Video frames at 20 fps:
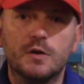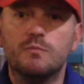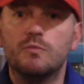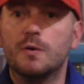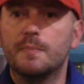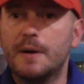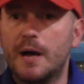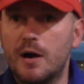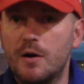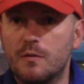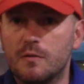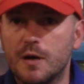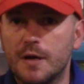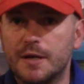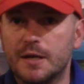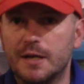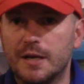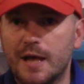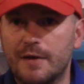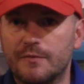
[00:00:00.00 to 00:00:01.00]
power on
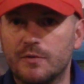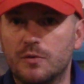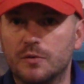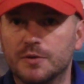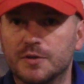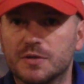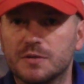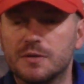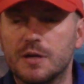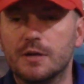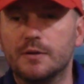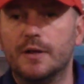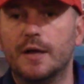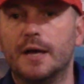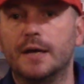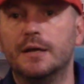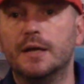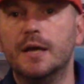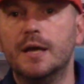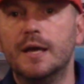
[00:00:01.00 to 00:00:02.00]
it and have it hold a straight
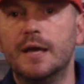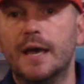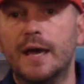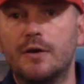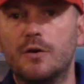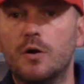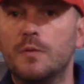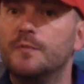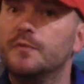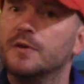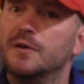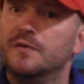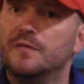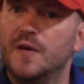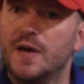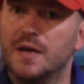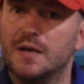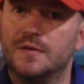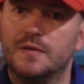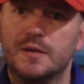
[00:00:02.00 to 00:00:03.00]
line, and hopefully
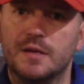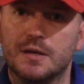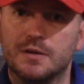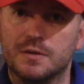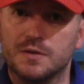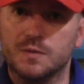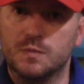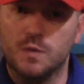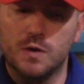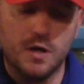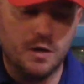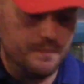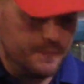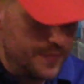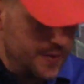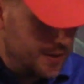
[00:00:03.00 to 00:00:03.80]
fade at the end as well.